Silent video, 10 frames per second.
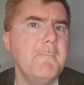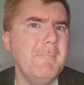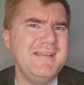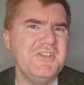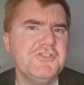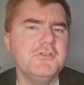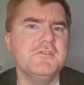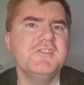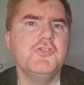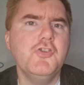many
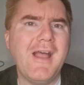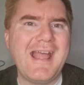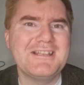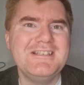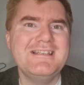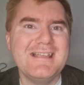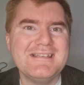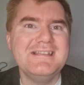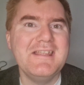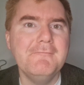students are not actually
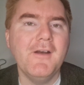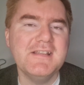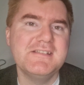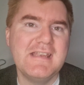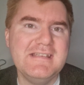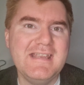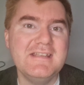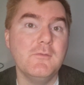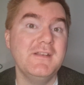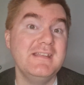getting the advice they
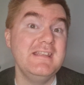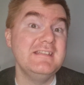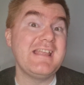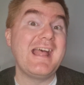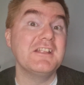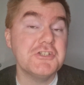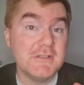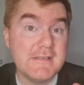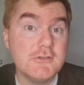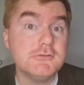need when they need to
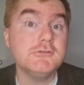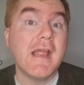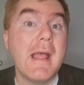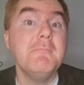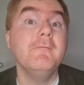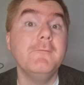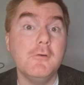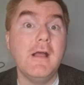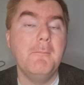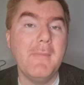actually cram
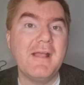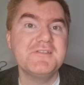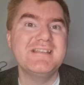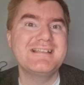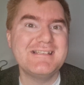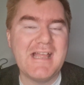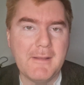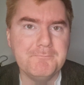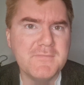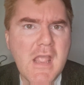for a maths
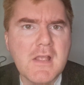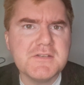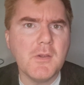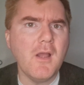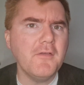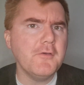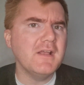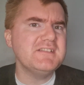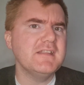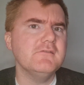exam. So I
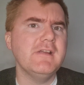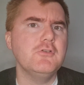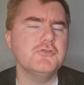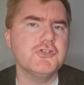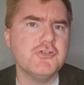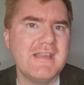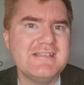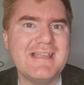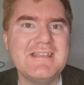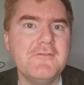thought I'd set the record
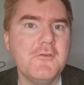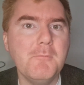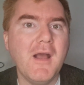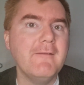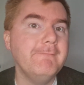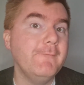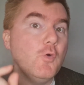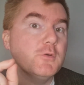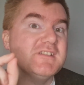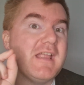straight and give you my
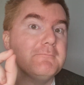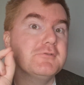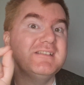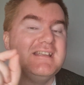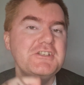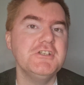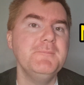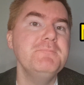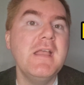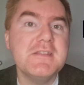four-step
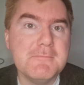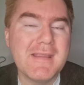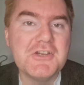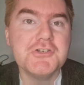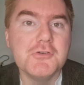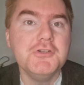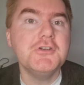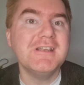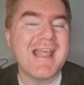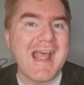procedure to make sure
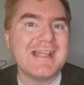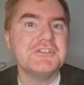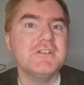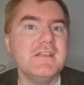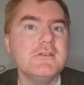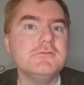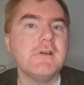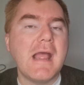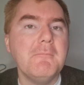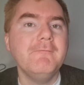you can actually
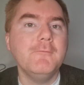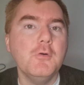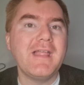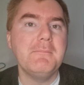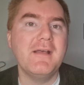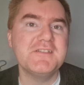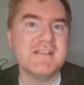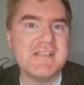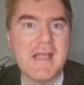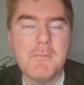cram for that maths
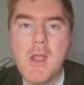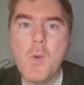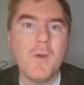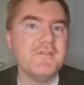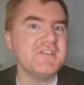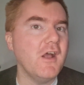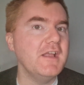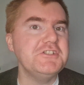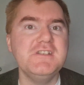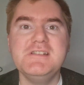exam. Whether it's
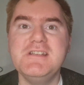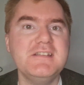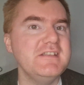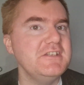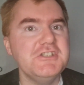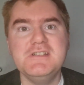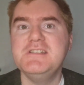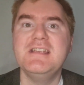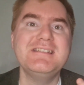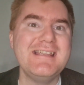I G C S E, G
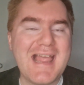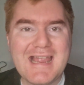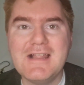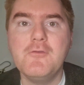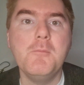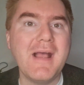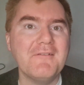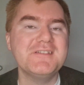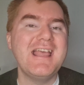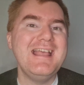C S E, A level
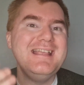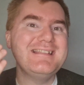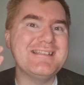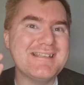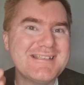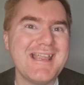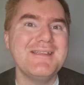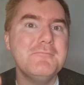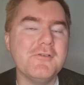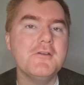maths, it's the
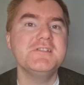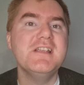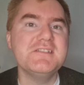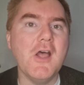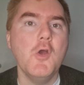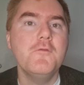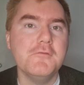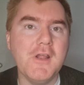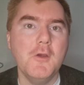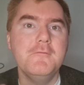same process
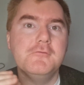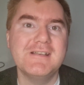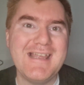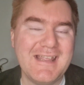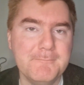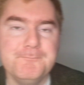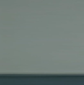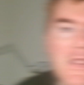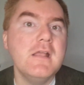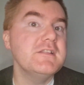over and over again.
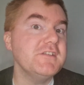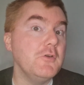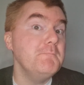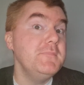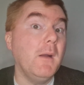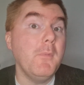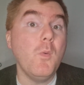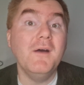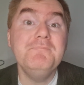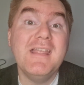So number
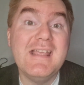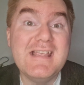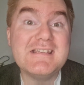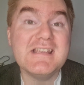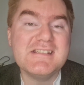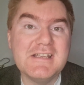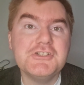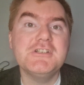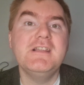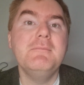one is
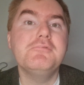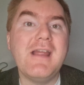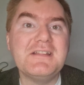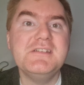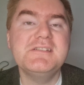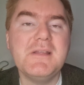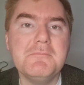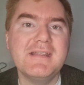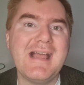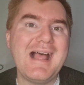essentially practice
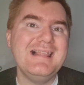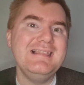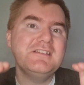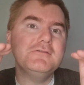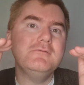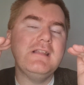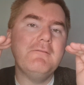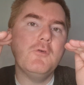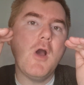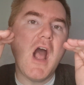something a little
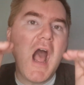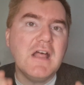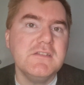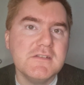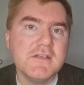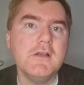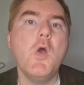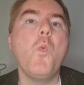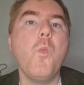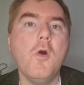level under
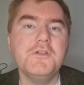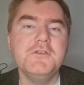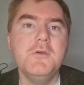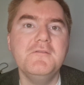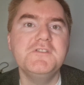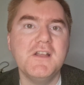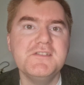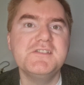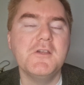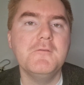what you have
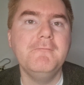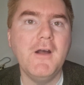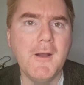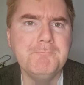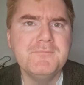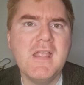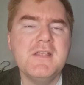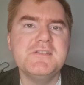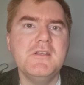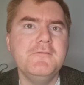done so far.
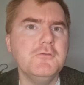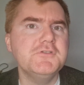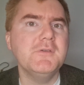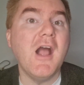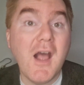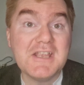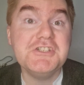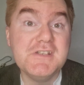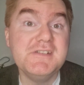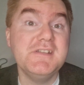So if you're doing I
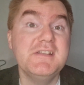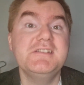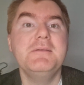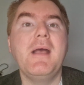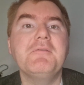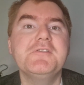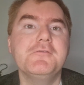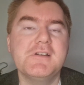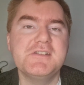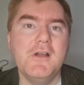G C S E maths,
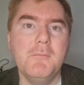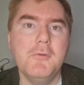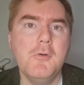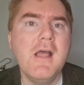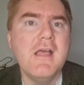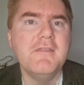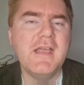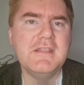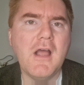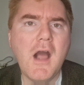for example,
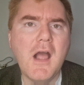then